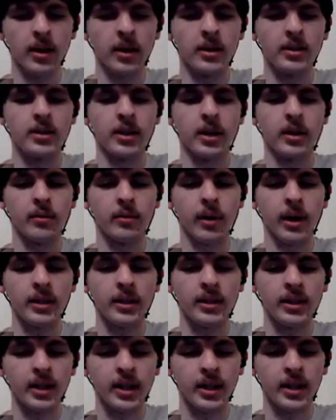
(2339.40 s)
a
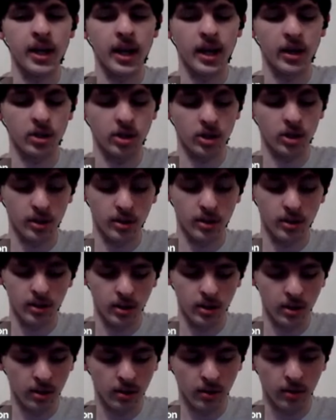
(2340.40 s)
direct connection,
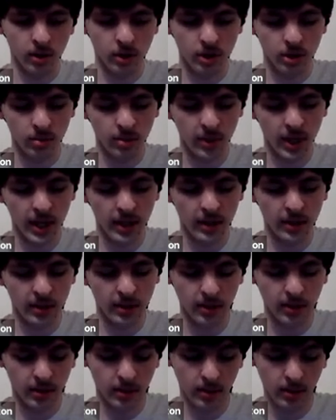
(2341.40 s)
which would
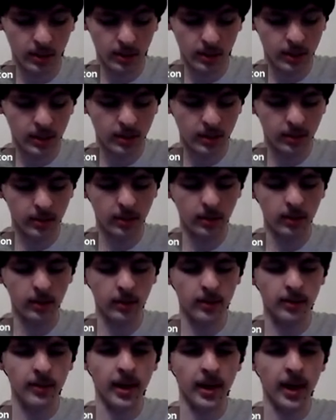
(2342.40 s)
mean
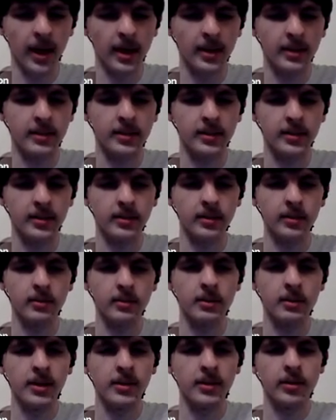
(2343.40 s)
that
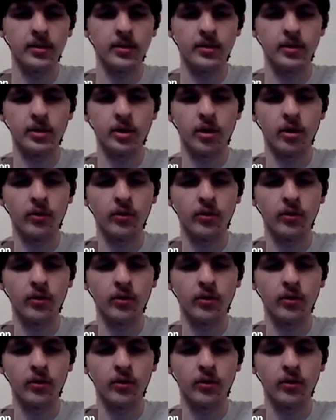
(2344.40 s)
there's